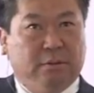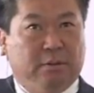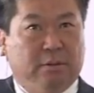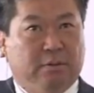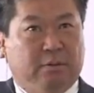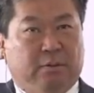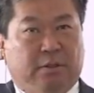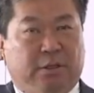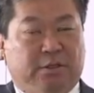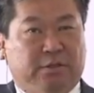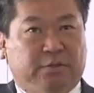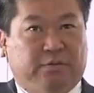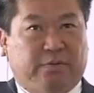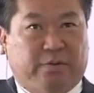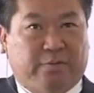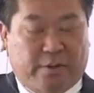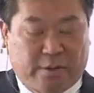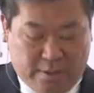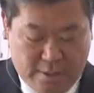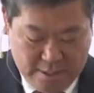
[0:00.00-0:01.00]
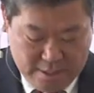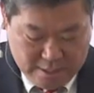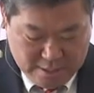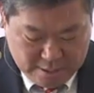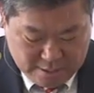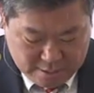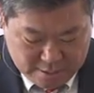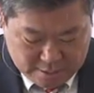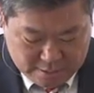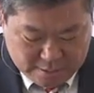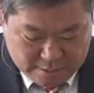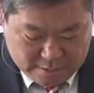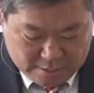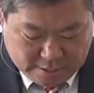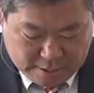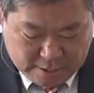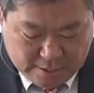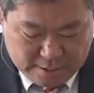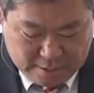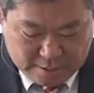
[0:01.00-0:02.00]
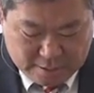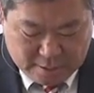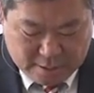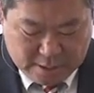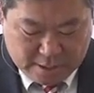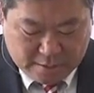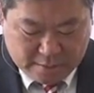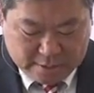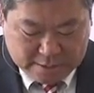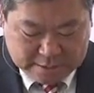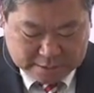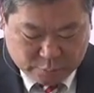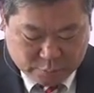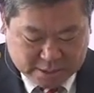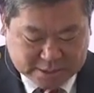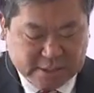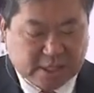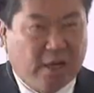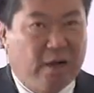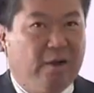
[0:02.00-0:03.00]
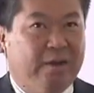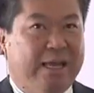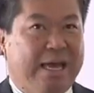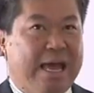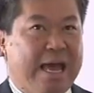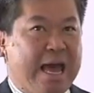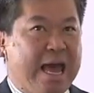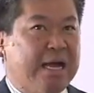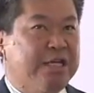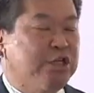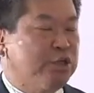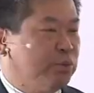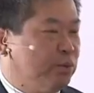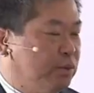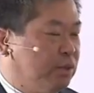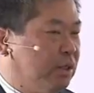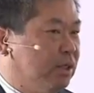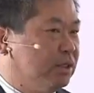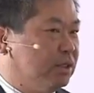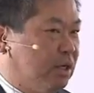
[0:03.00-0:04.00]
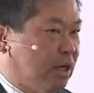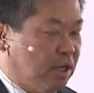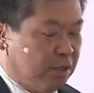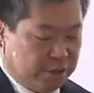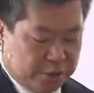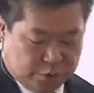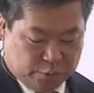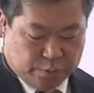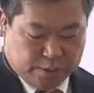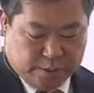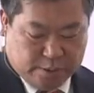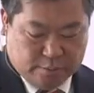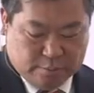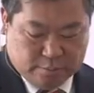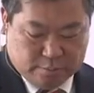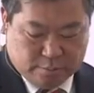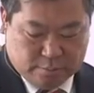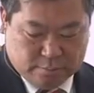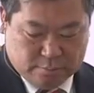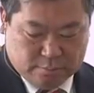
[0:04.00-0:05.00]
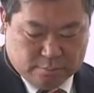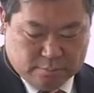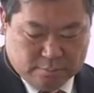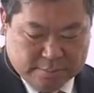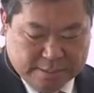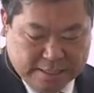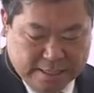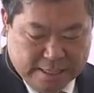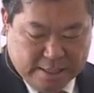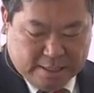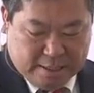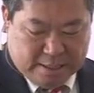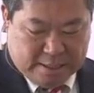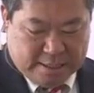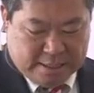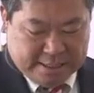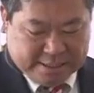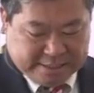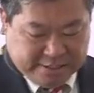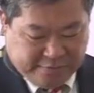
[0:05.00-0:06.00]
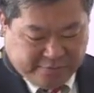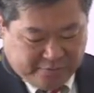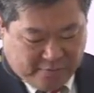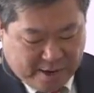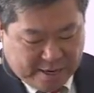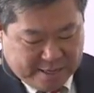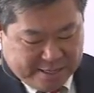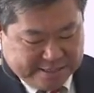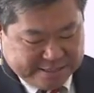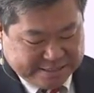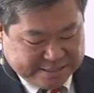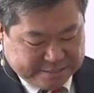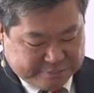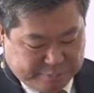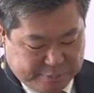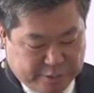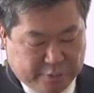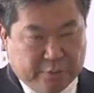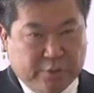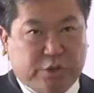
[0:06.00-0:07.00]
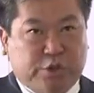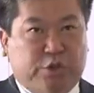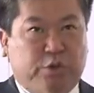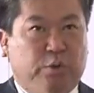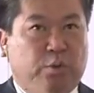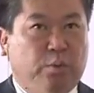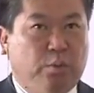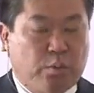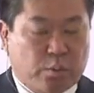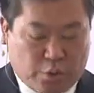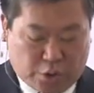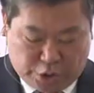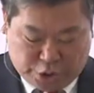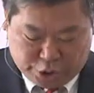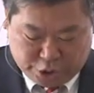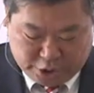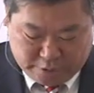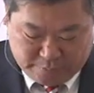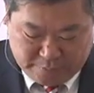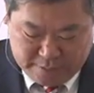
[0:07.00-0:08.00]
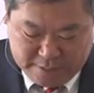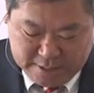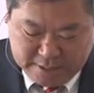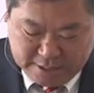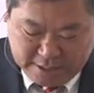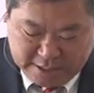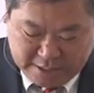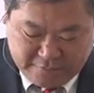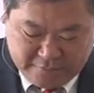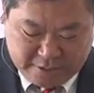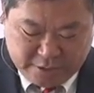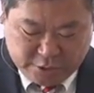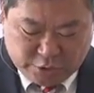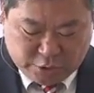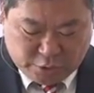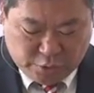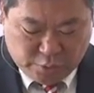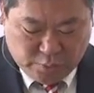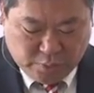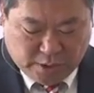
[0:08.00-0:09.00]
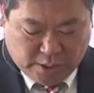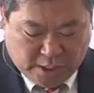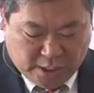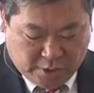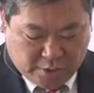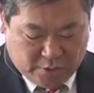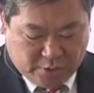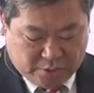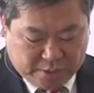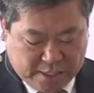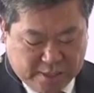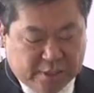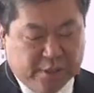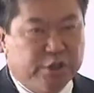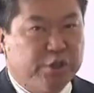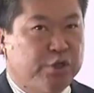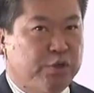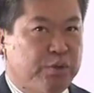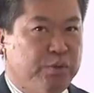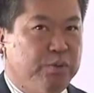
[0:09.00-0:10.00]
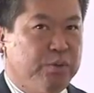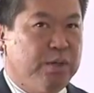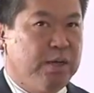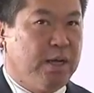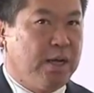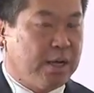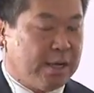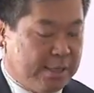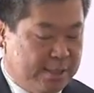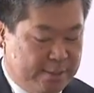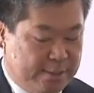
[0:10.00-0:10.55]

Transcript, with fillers: Why oh, so far, far? Okay, there is what's called actual idolatry, and it is defined as spiritual worship given to other than the true God.